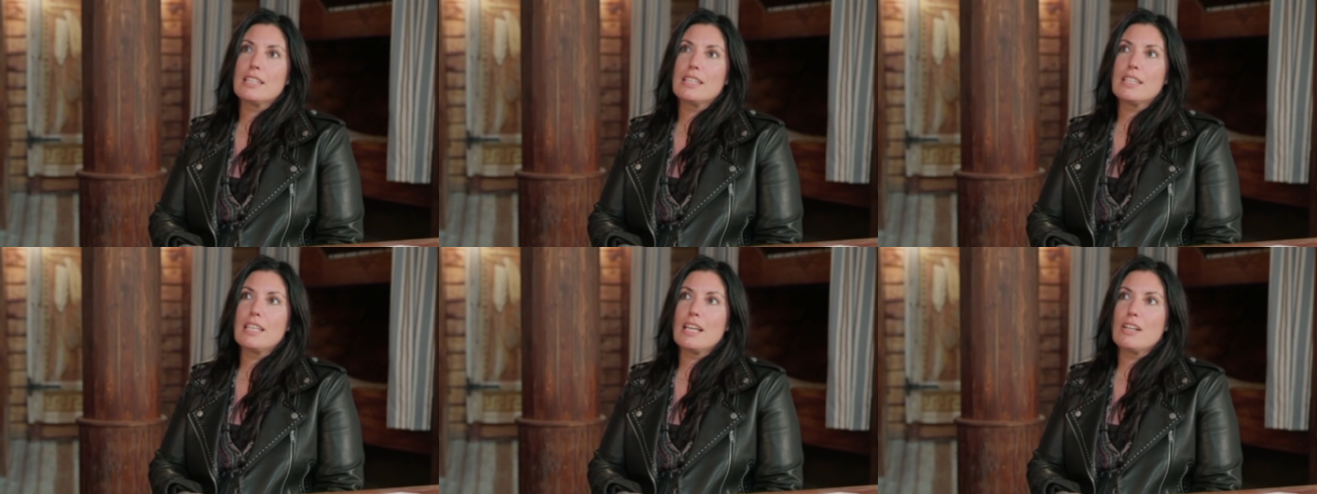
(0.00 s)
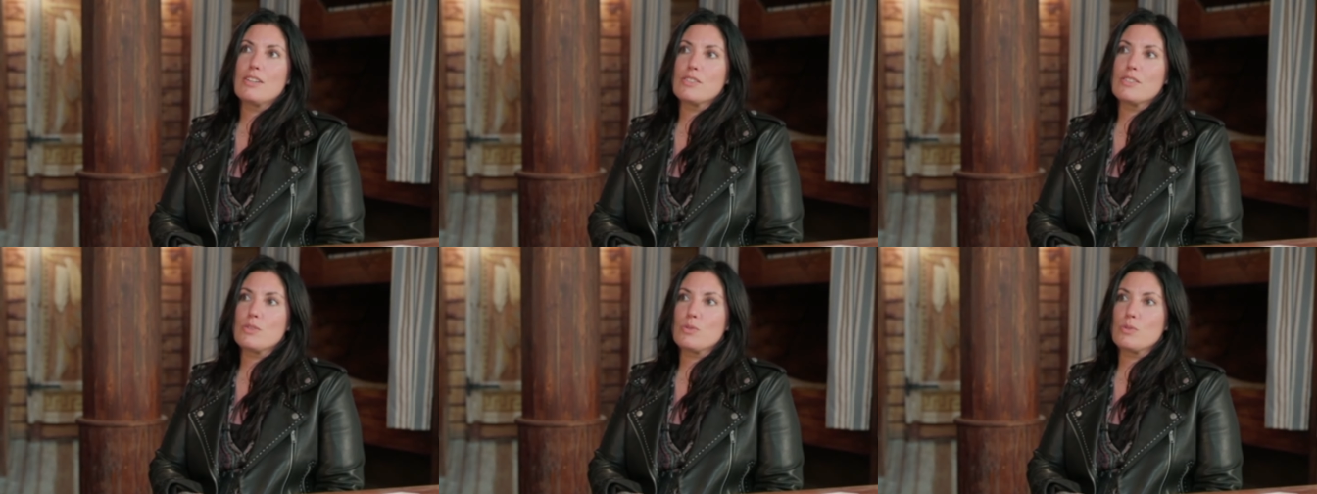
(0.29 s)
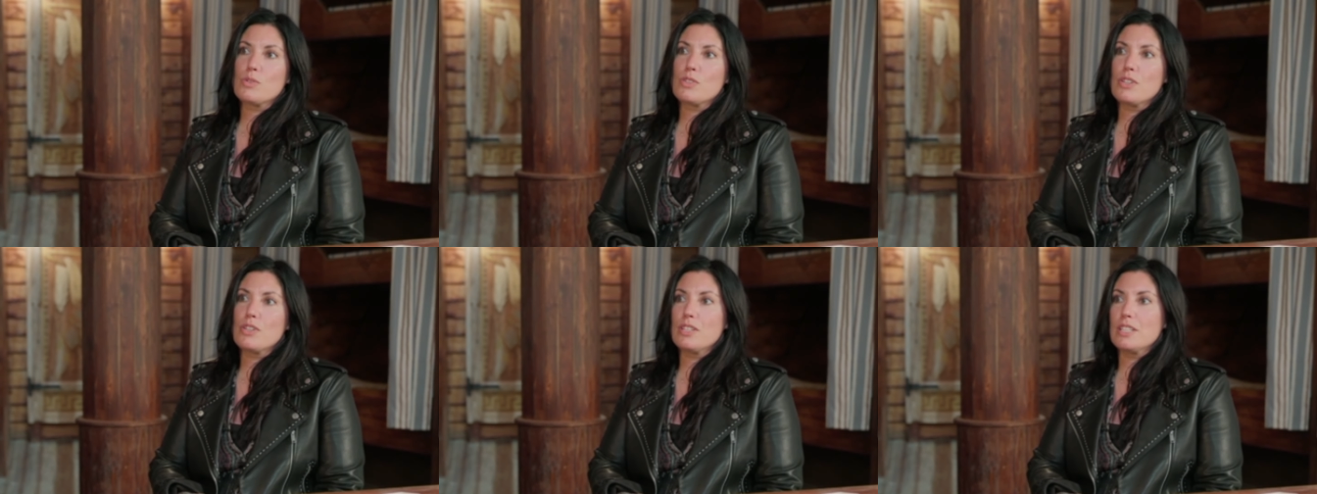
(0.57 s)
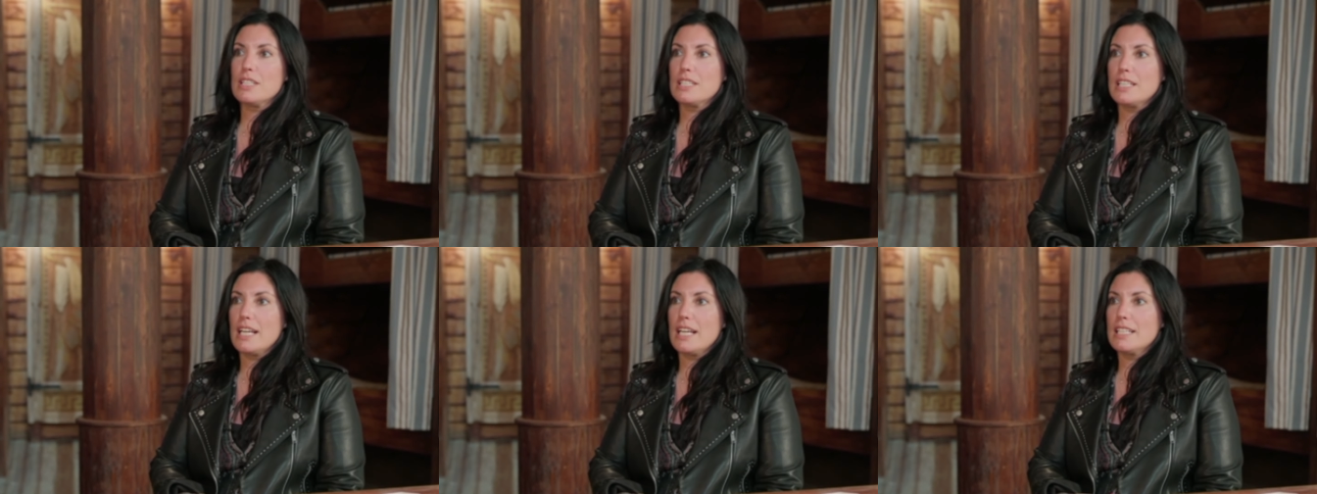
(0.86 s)
There is also
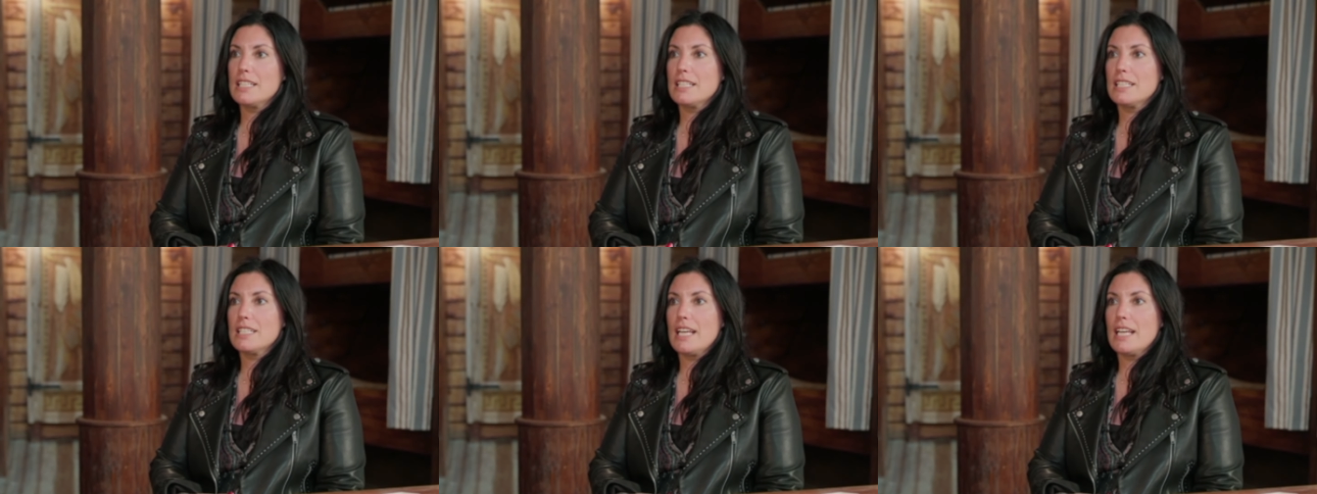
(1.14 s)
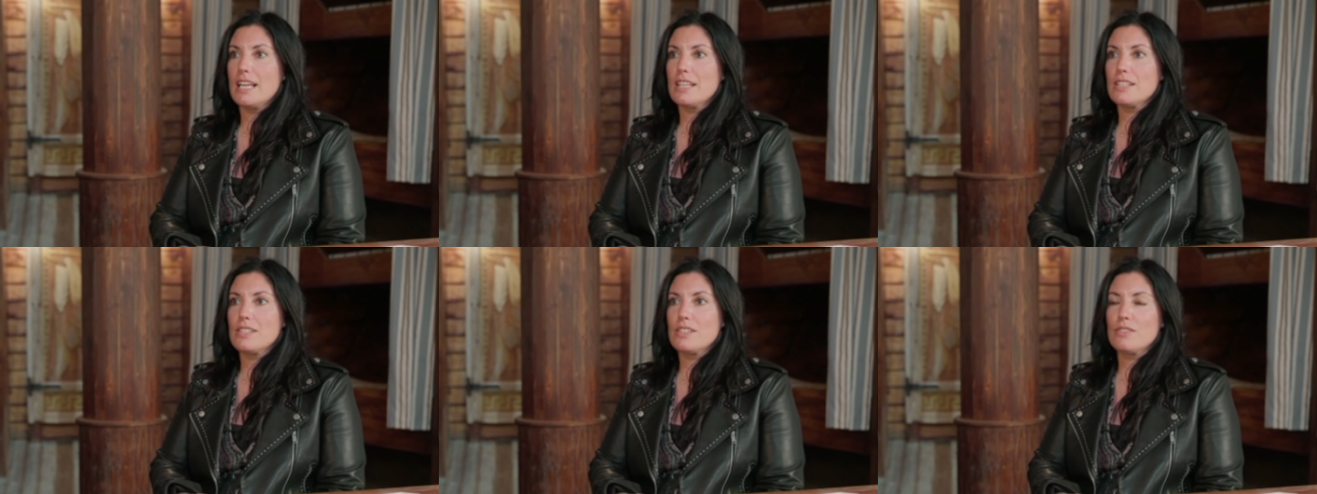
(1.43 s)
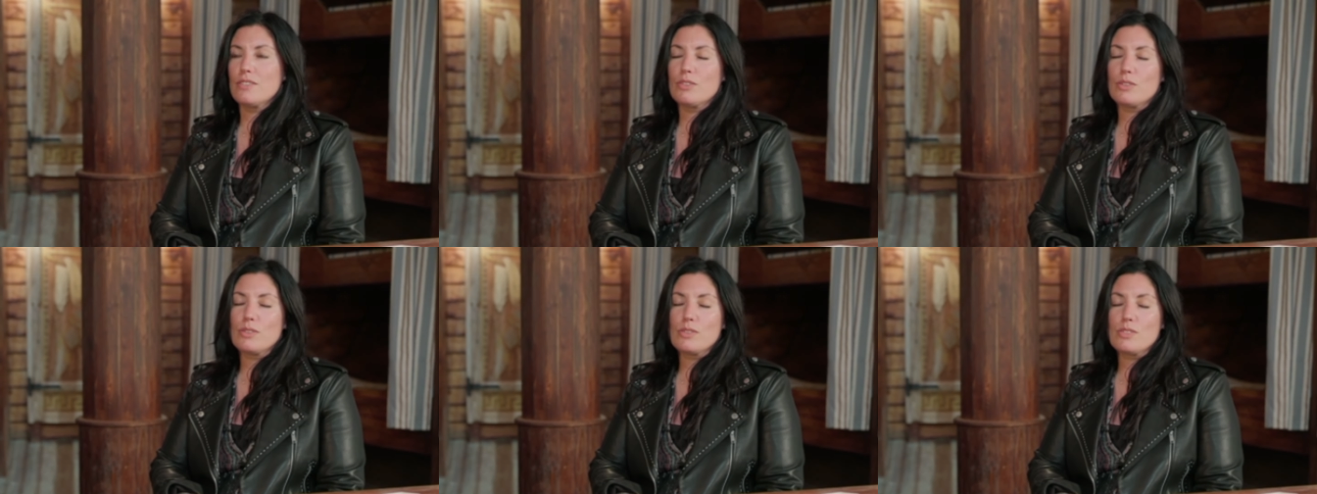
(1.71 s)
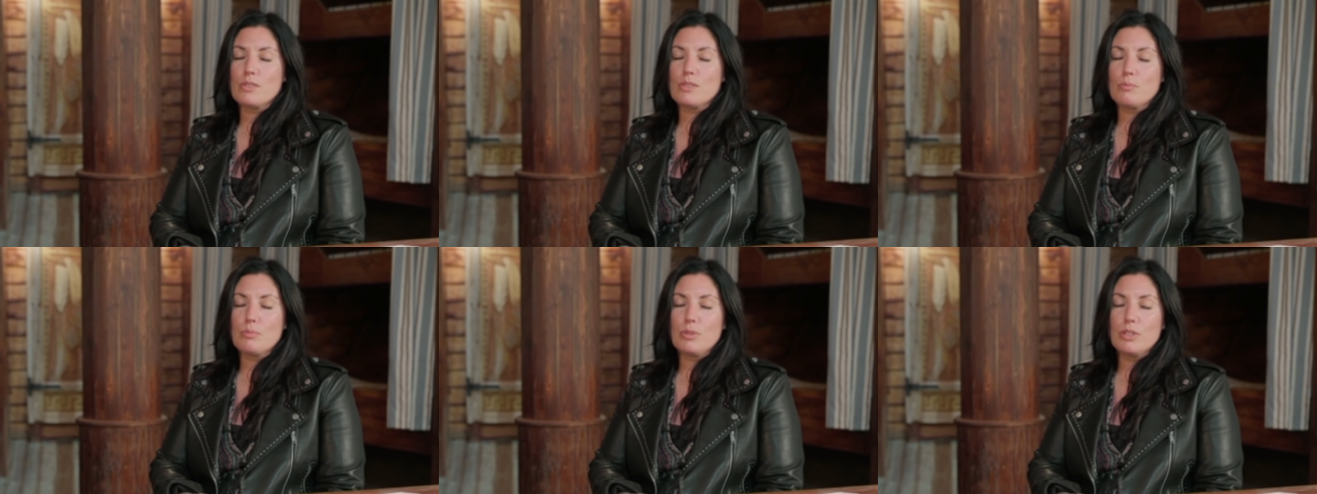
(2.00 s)
the day-to-day, so you've got
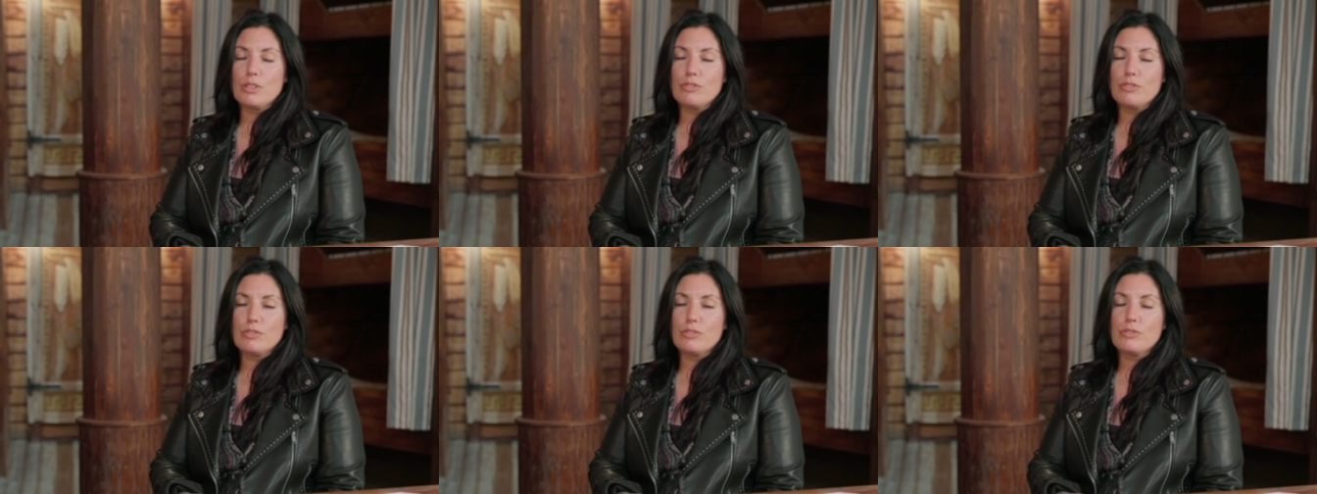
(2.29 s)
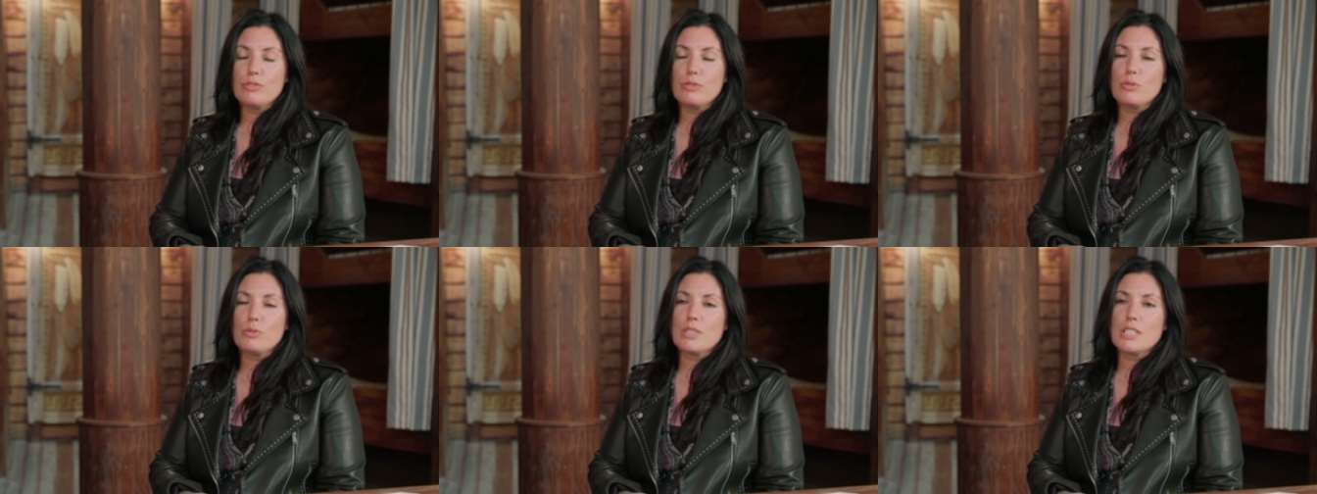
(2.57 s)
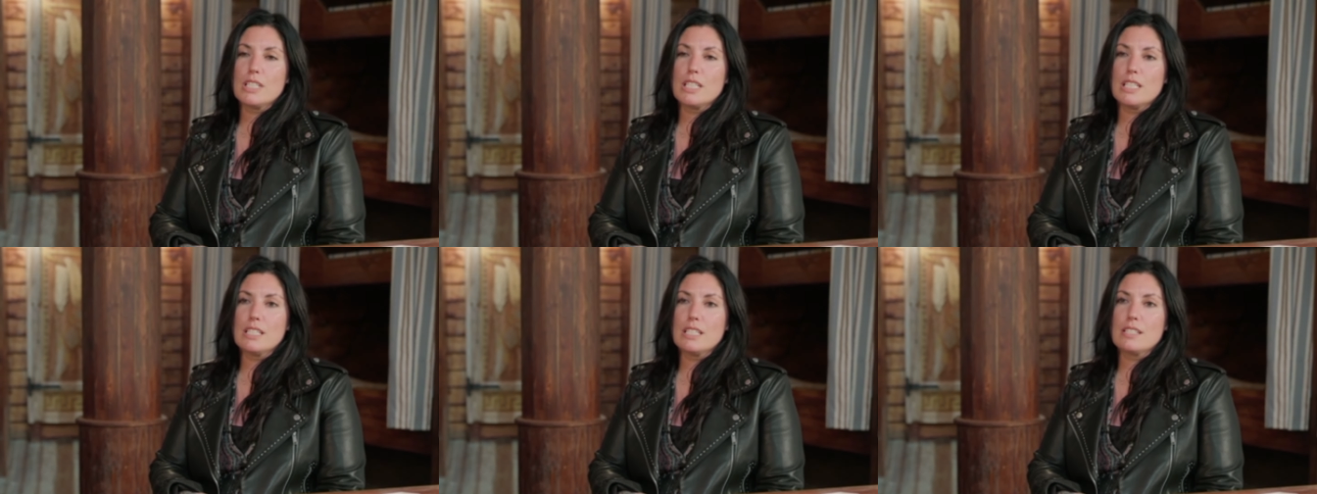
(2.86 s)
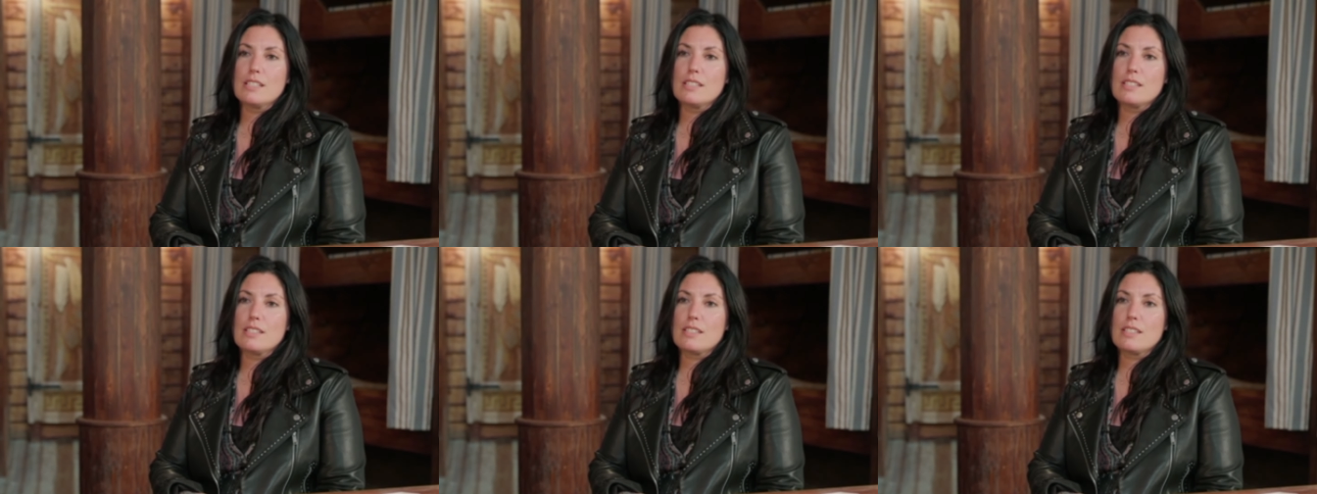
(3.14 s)
some beautiful
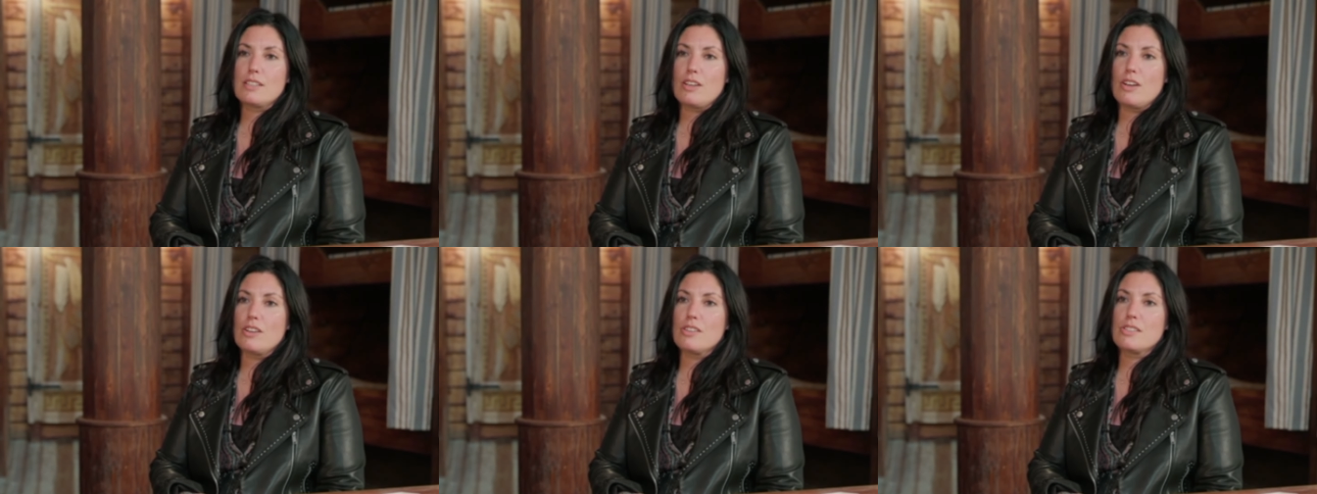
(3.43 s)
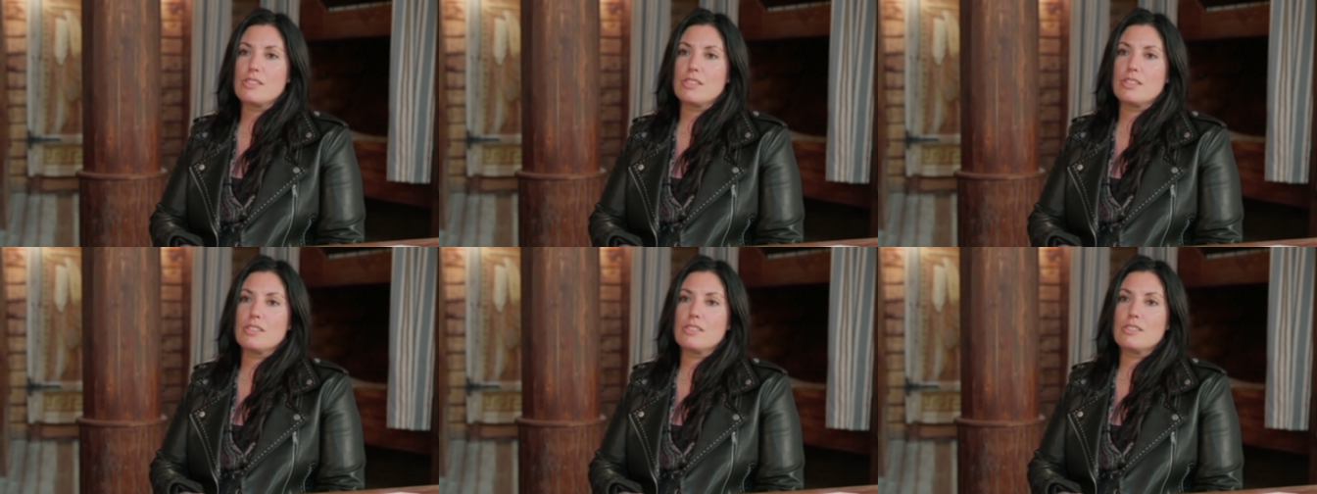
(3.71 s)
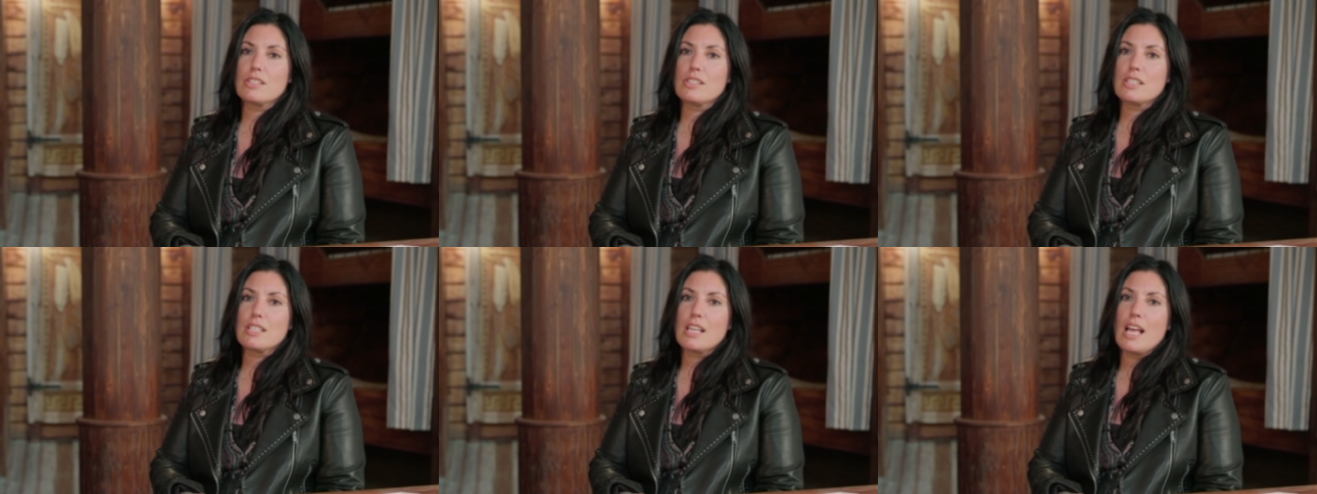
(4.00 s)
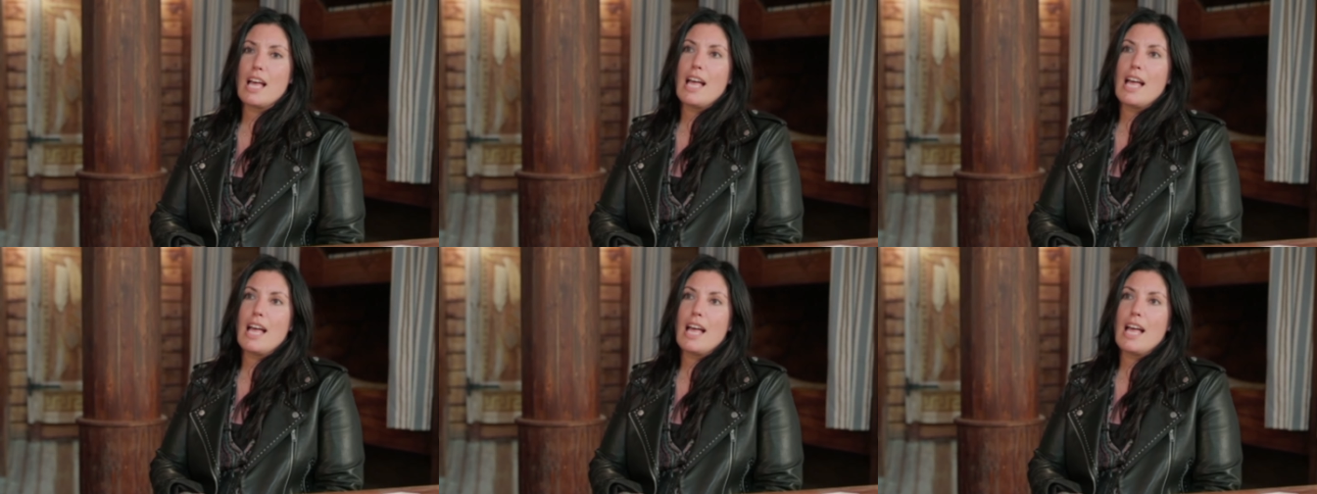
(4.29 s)
40s skirt suits.